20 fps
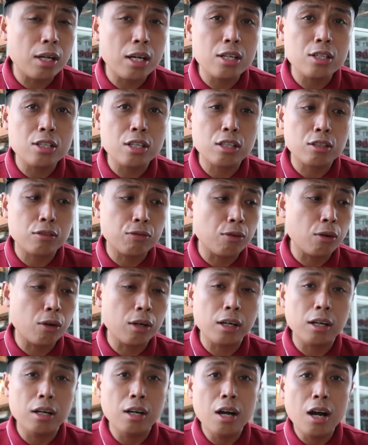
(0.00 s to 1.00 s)
ranges
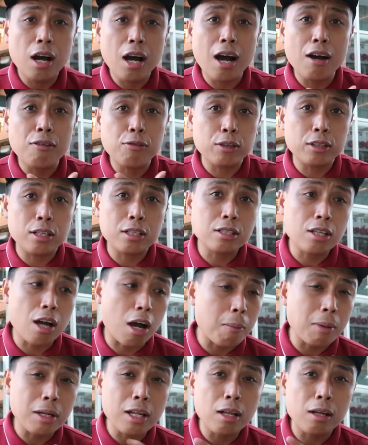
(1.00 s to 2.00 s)
for the
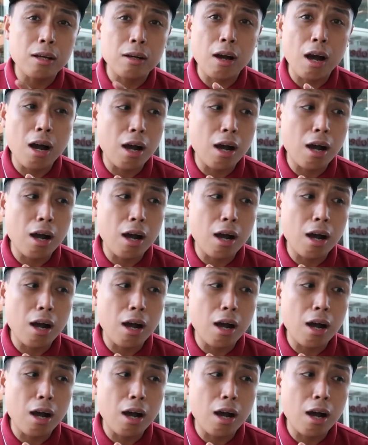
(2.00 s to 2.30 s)
stock? But that,